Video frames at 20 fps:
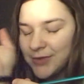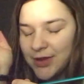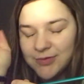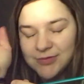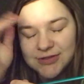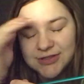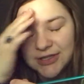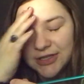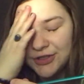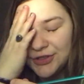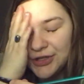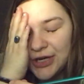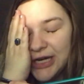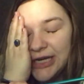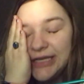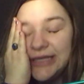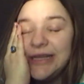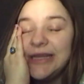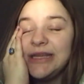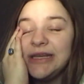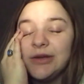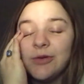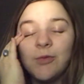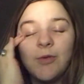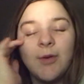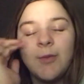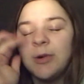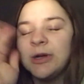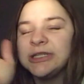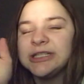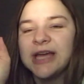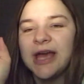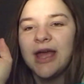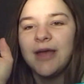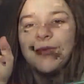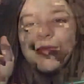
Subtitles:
I'm just gonna try to knit one more time